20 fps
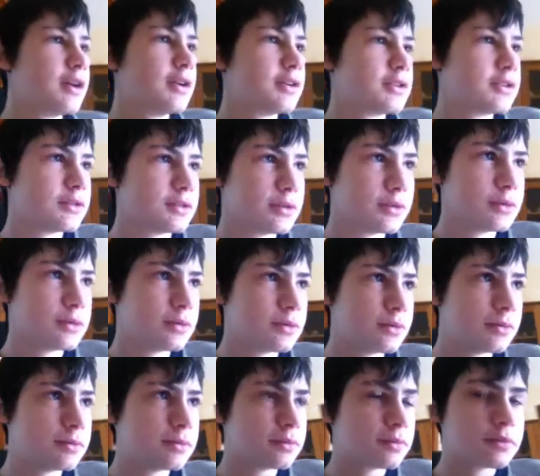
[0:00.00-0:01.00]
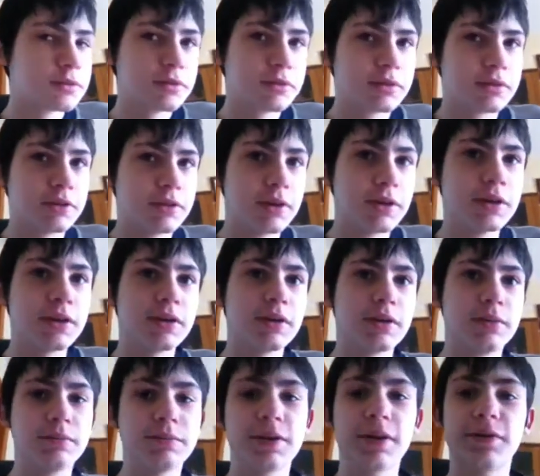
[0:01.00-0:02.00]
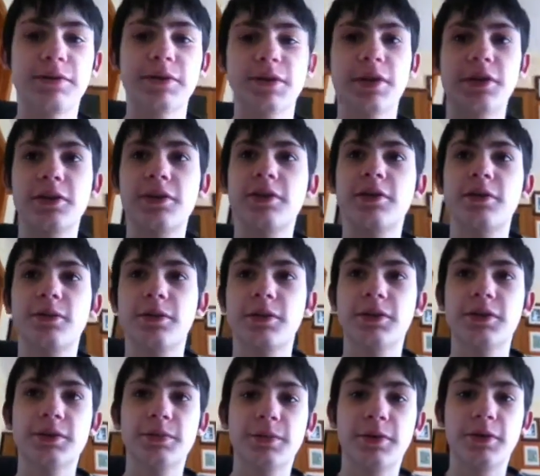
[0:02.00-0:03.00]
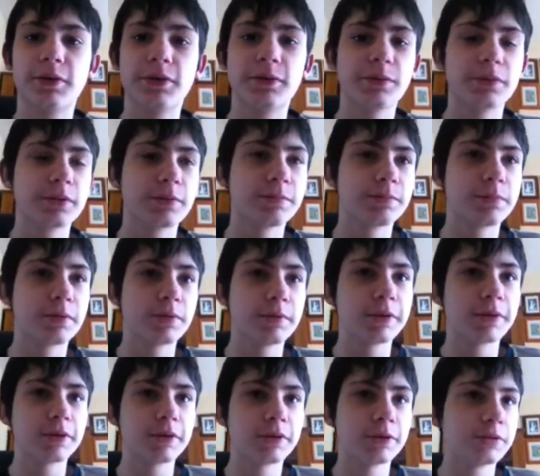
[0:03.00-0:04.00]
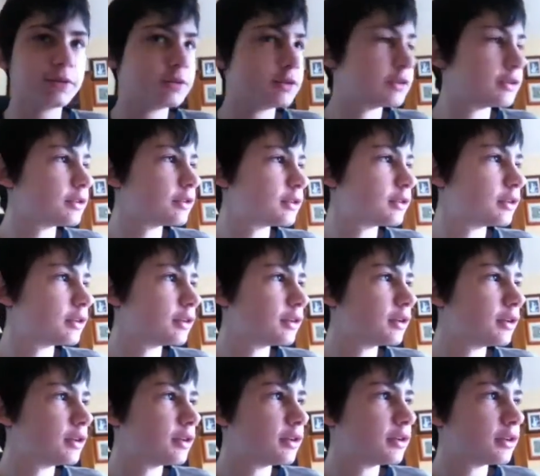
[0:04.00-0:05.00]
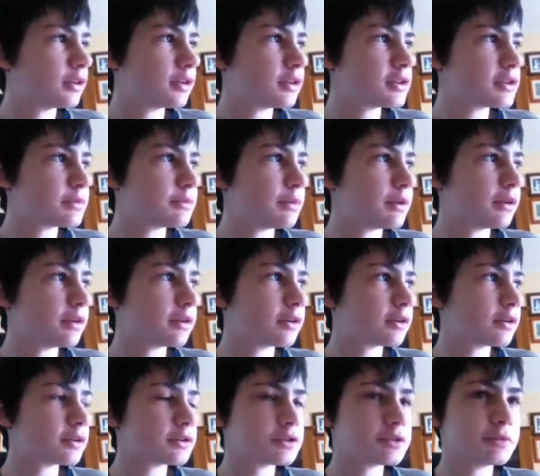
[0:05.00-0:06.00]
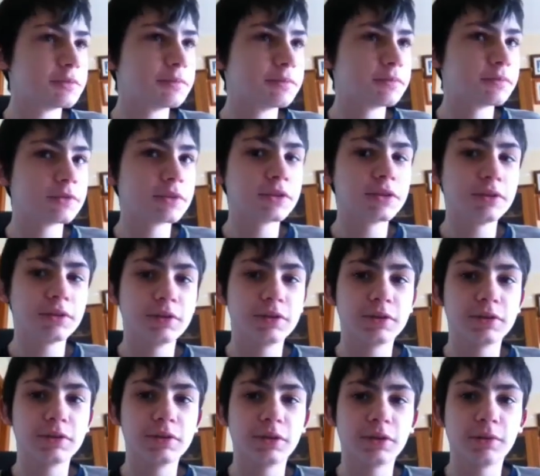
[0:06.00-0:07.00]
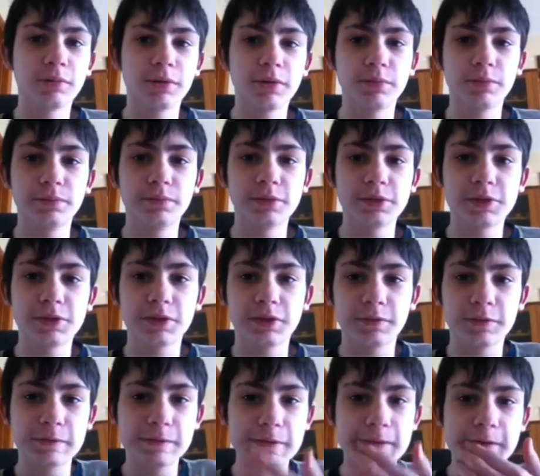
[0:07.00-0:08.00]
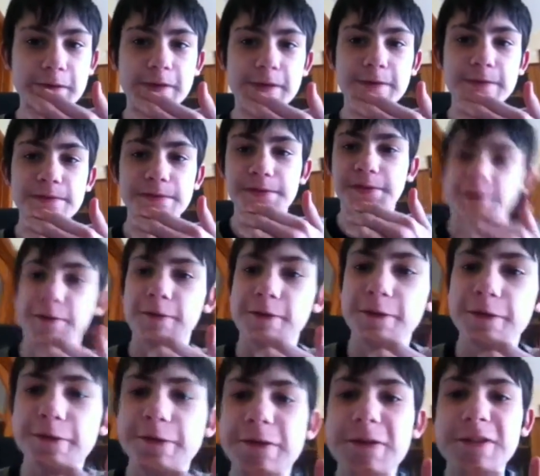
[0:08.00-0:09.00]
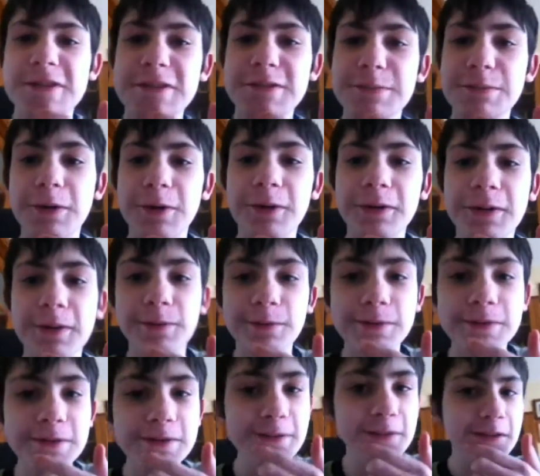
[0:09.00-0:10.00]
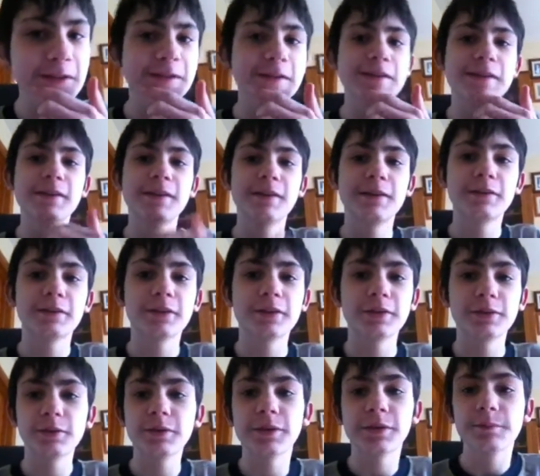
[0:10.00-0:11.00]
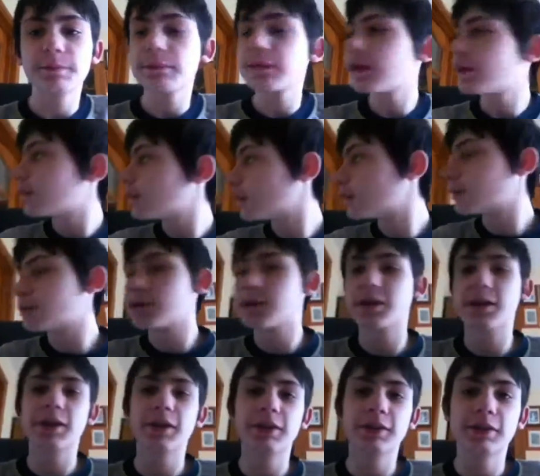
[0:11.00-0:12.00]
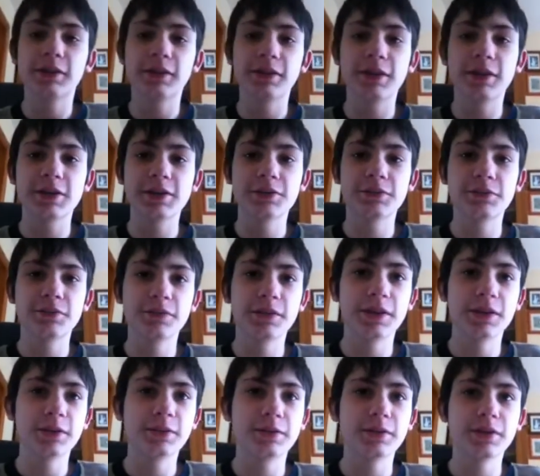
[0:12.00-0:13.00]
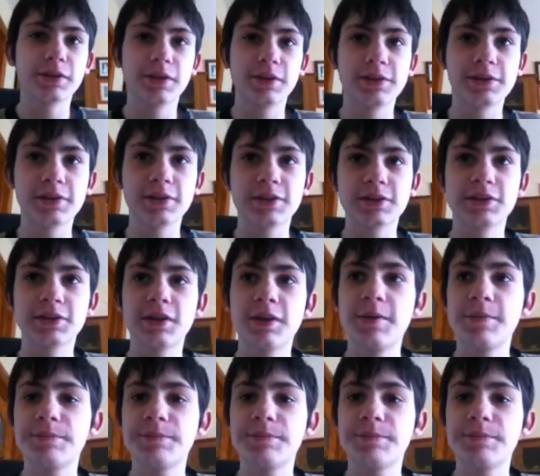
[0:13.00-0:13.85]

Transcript: So yeah, I'm definitely gonna go out tomorrow. We're probably gonna go to the spa or something to talk about stuff about Christmas. And I've got a huge spot there, which is well, Anyway, in today's video, it is